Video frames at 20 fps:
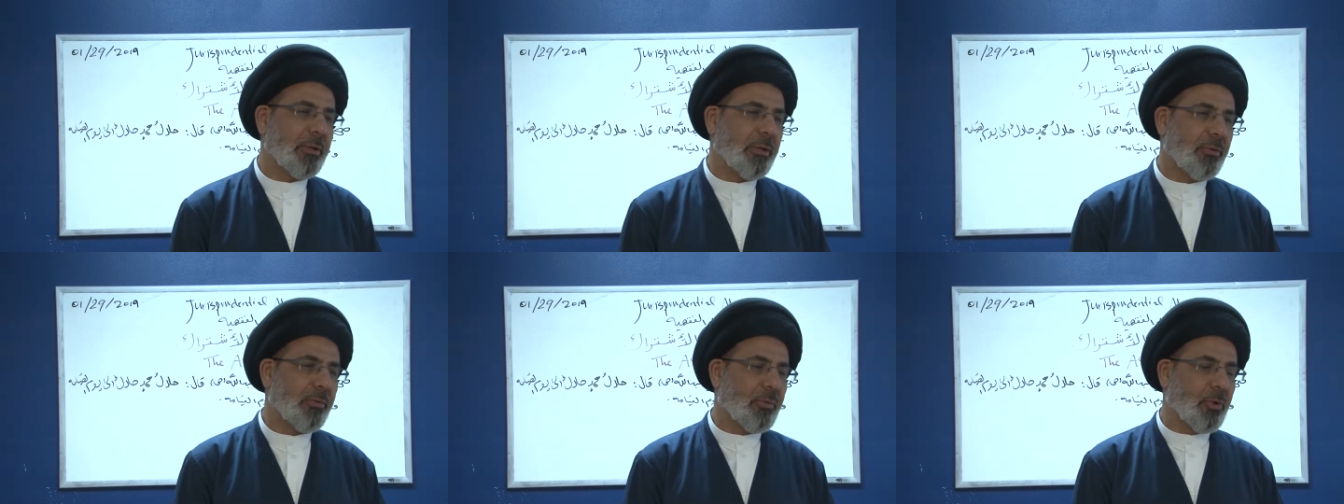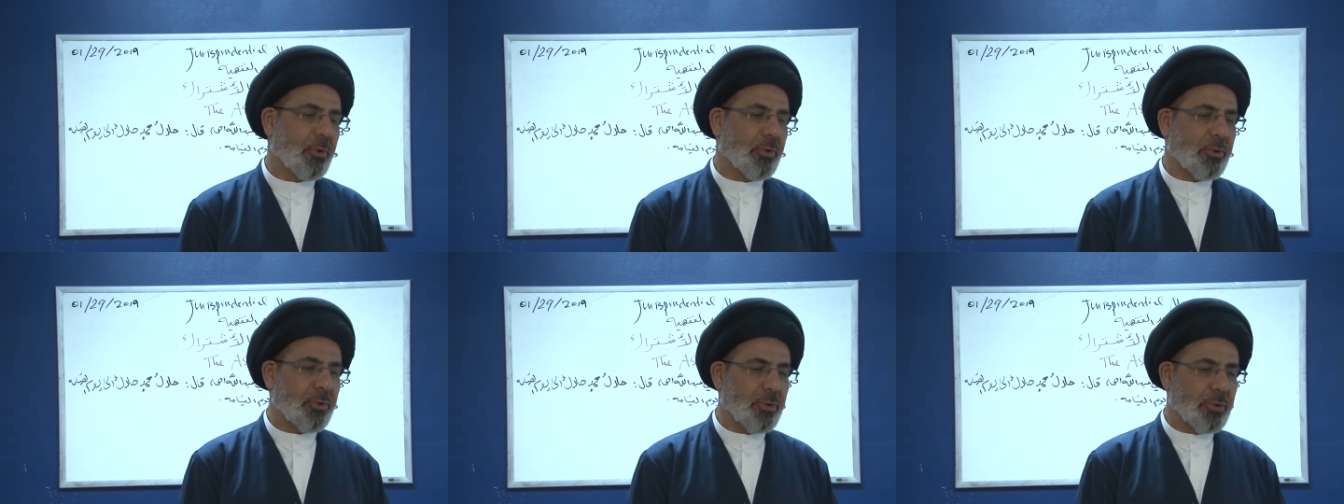
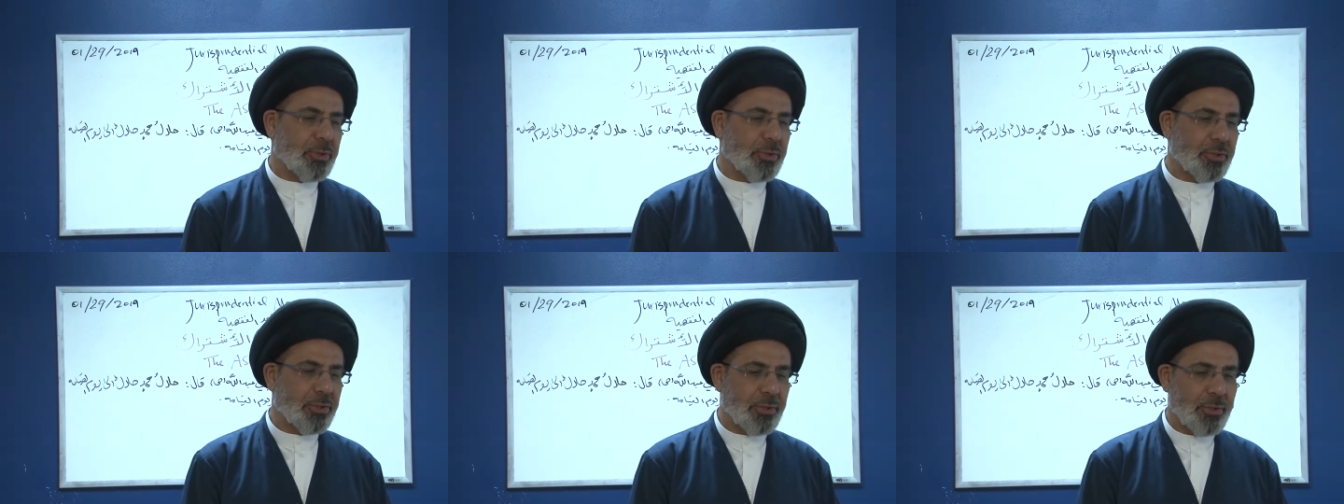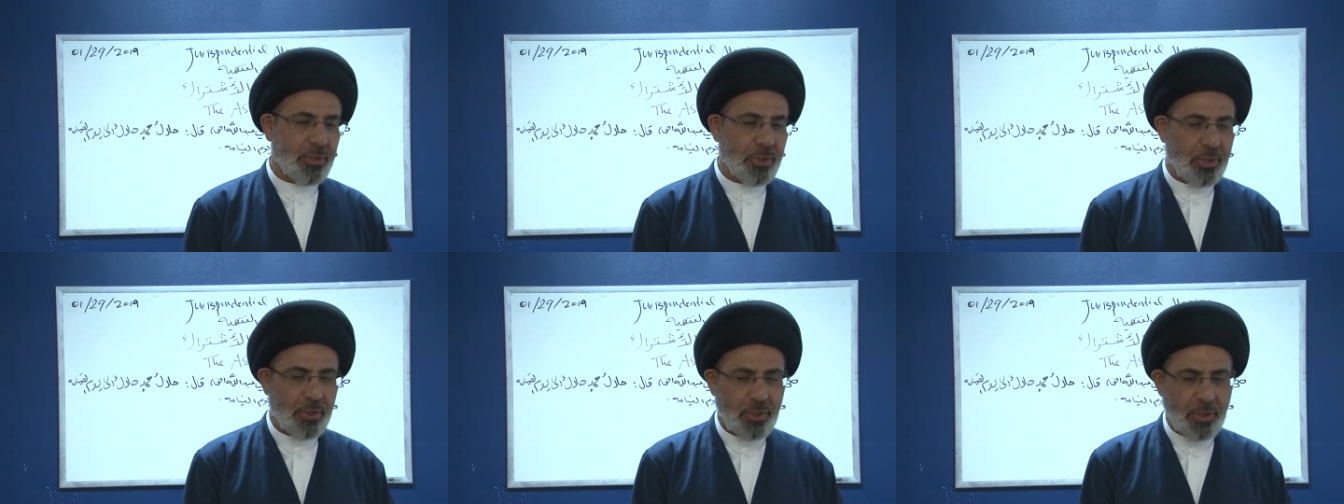For those
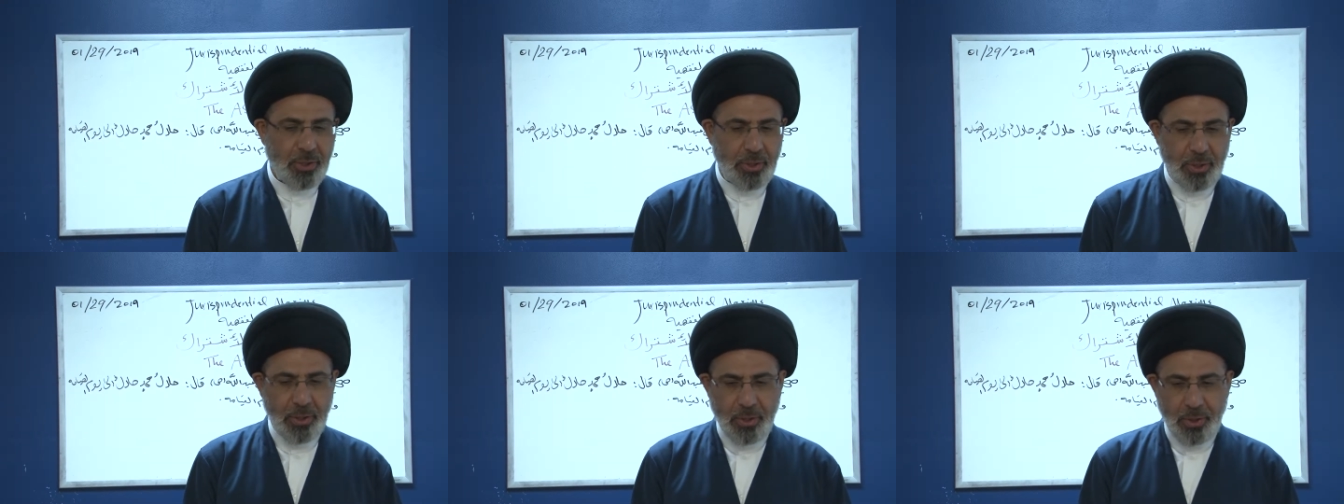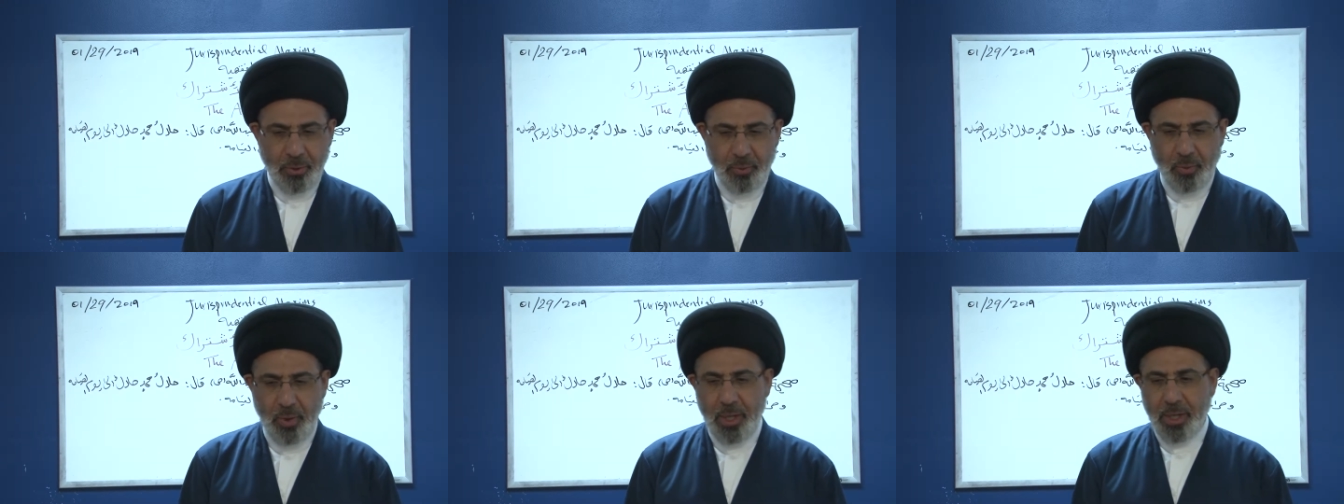
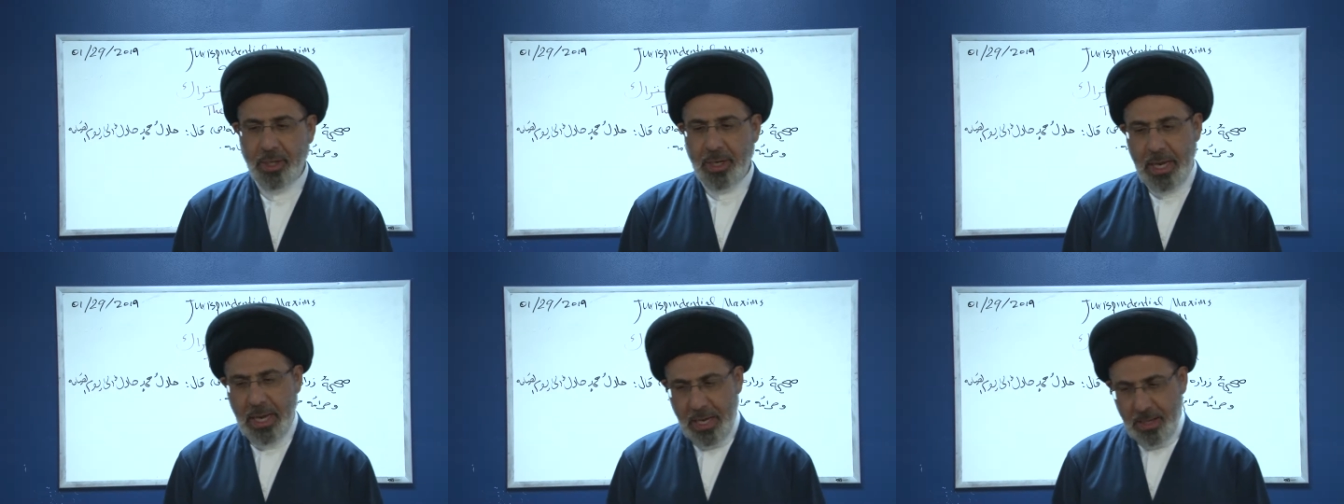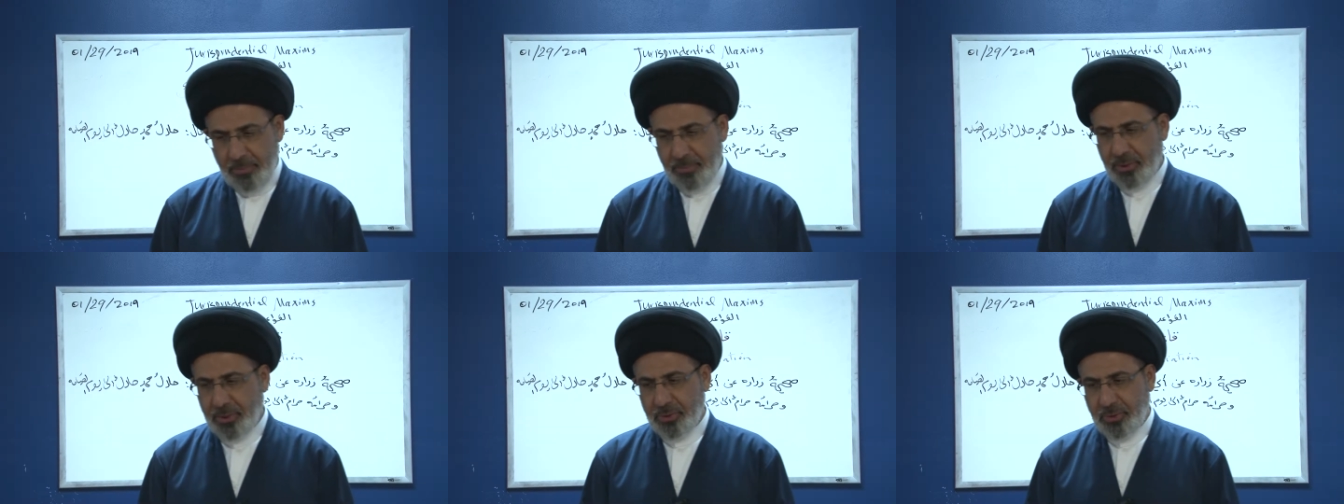who are
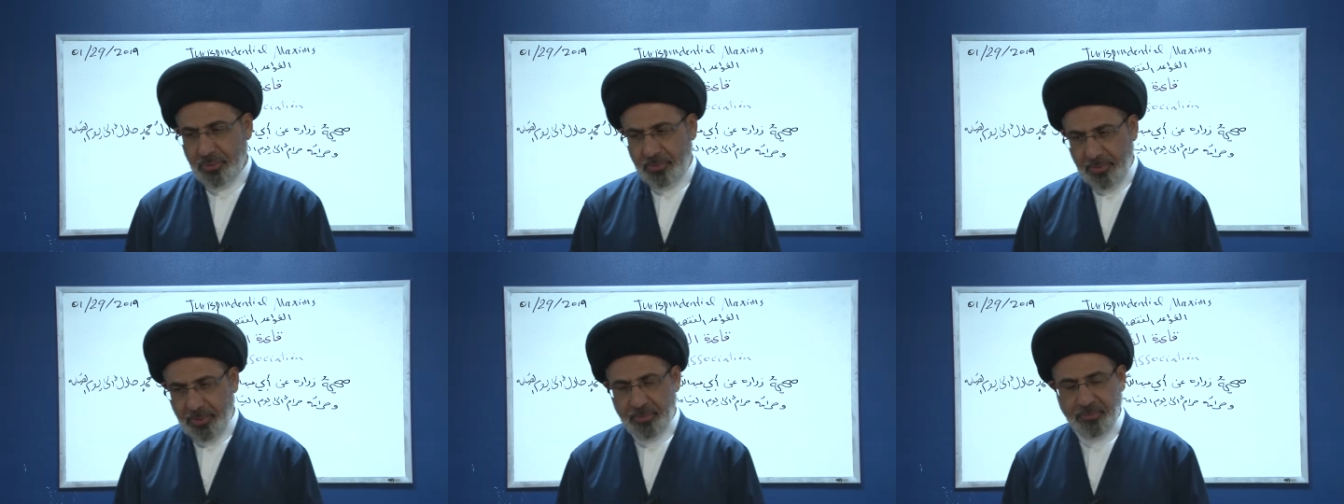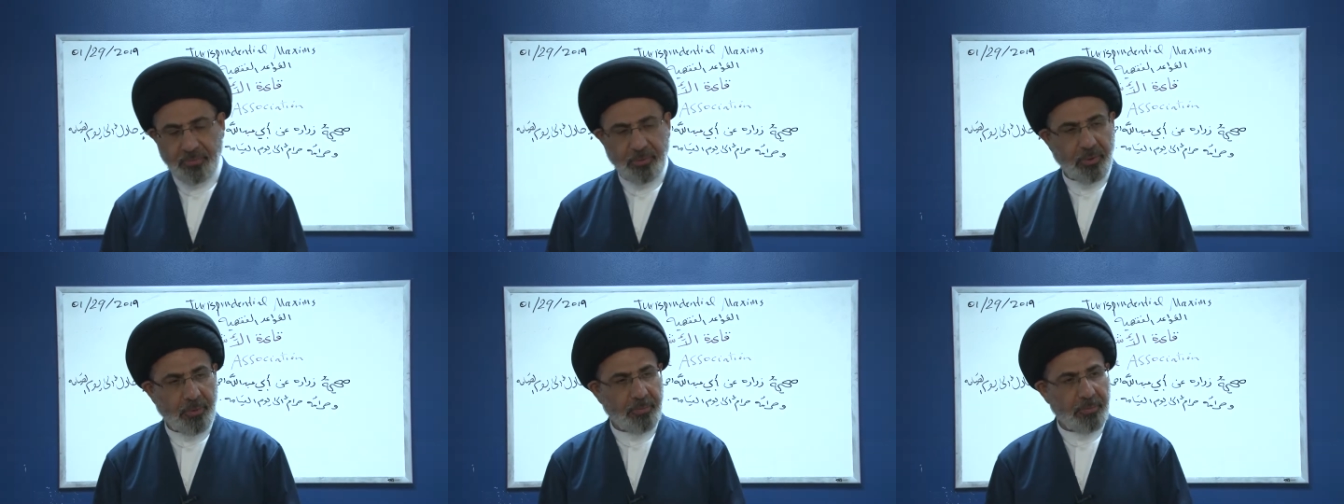able to
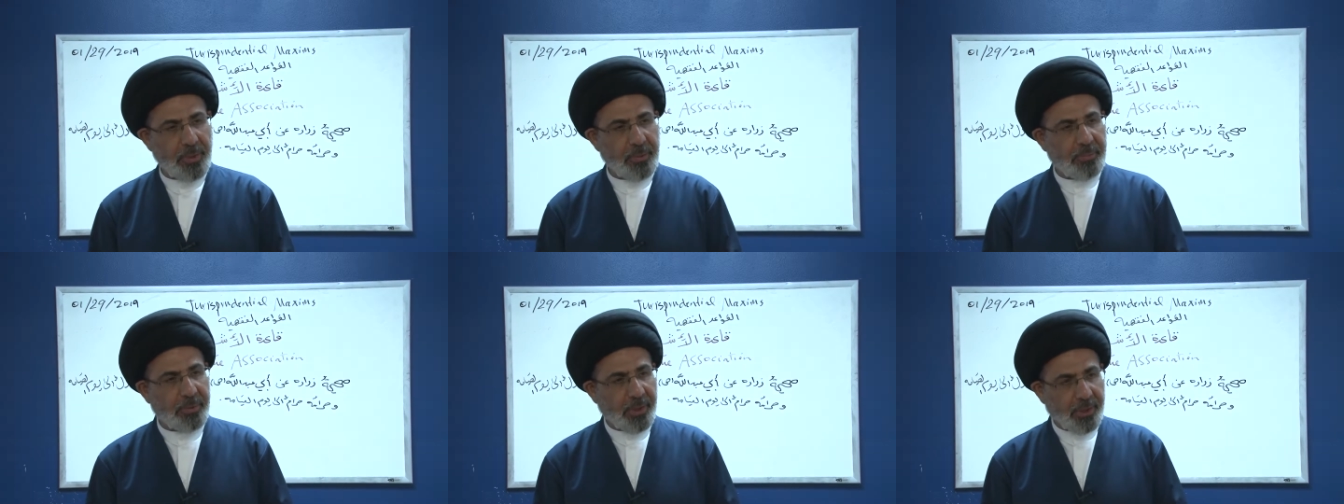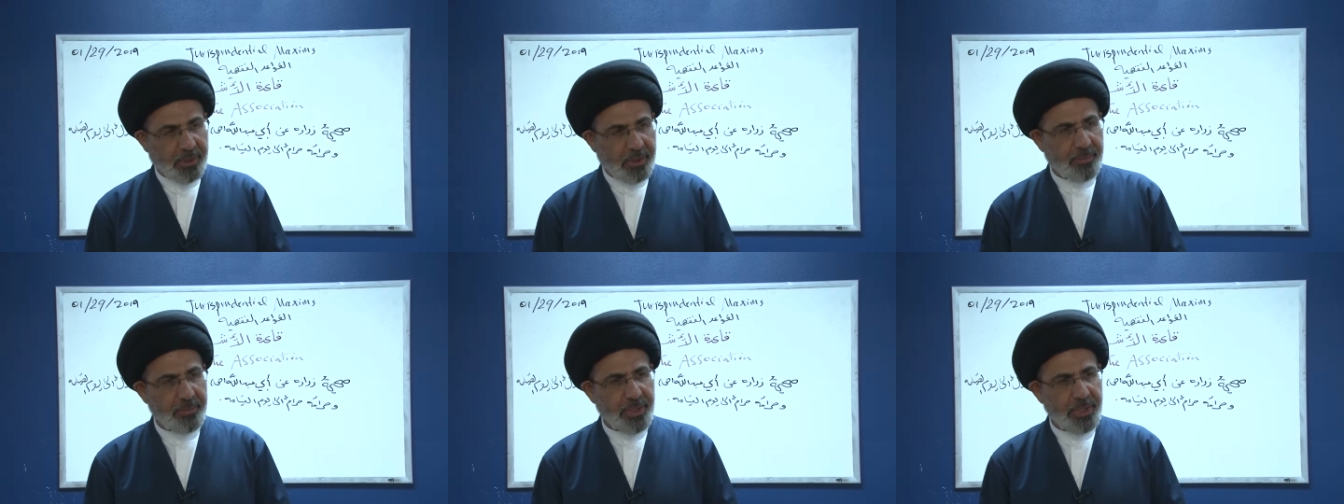perform the
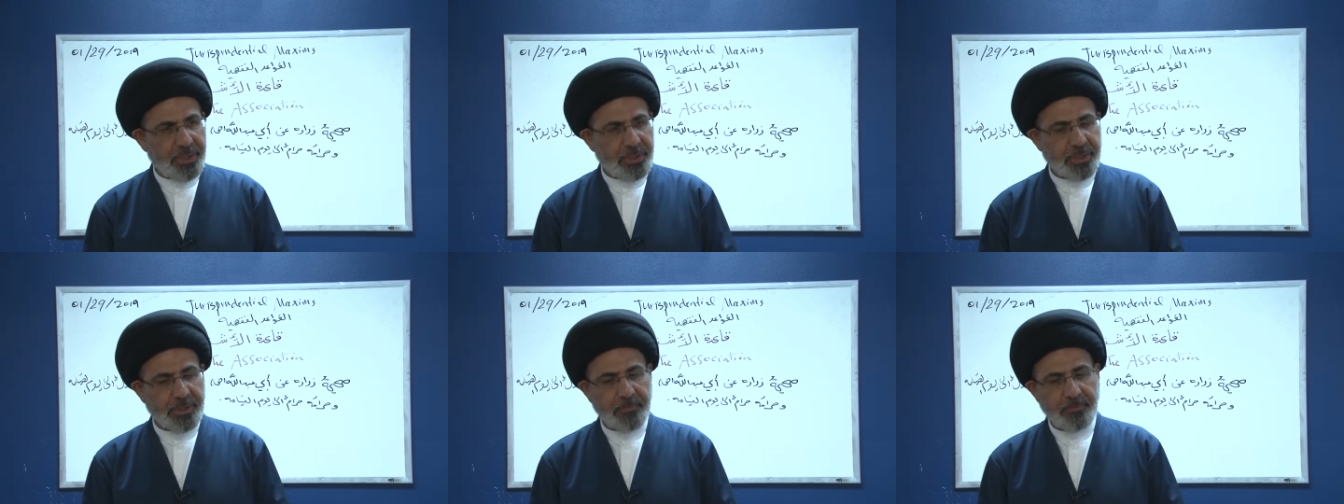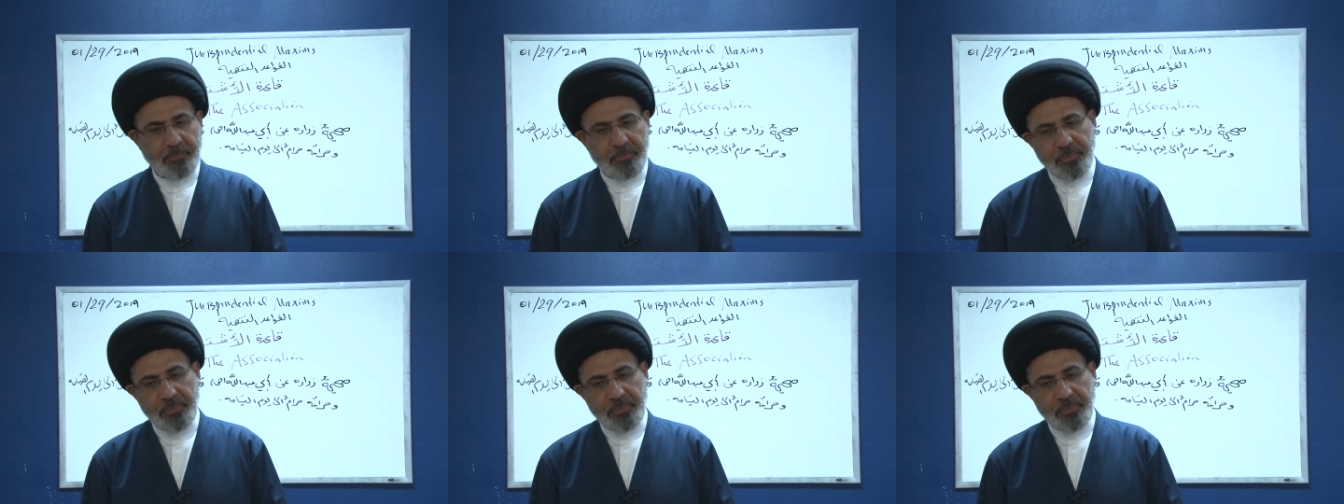pilgrimage,